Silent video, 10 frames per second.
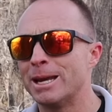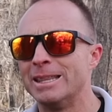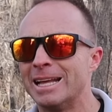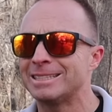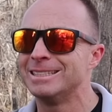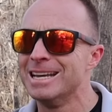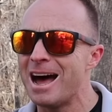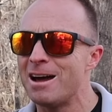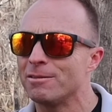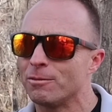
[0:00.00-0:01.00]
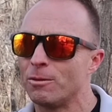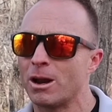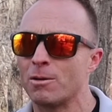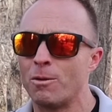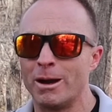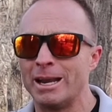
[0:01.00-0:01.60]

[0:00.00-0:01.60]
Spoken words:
and that's not what I want,